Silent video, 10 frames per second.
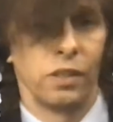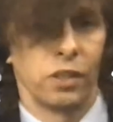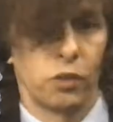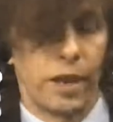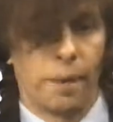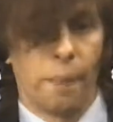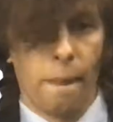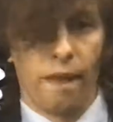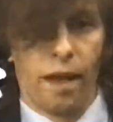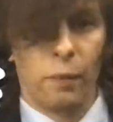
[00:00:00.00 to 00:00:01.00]
Great.
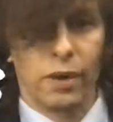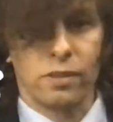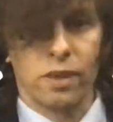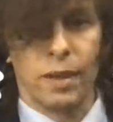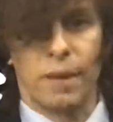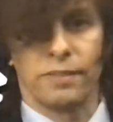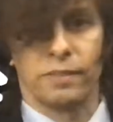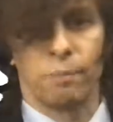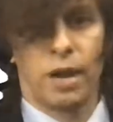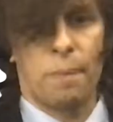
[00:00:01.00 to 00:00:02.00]
I want to talk about
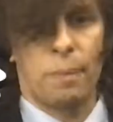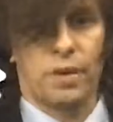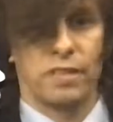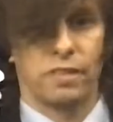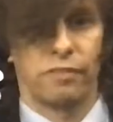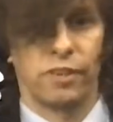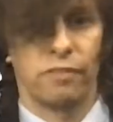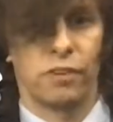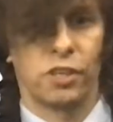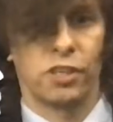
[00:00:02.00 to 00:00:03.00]
some properties of
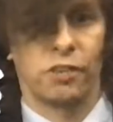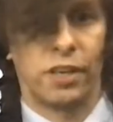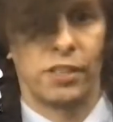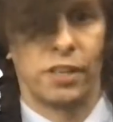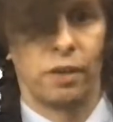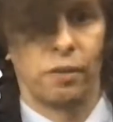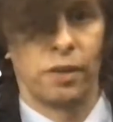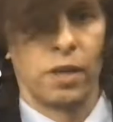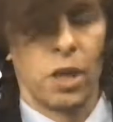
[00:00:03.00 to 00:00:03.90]
conversion ratio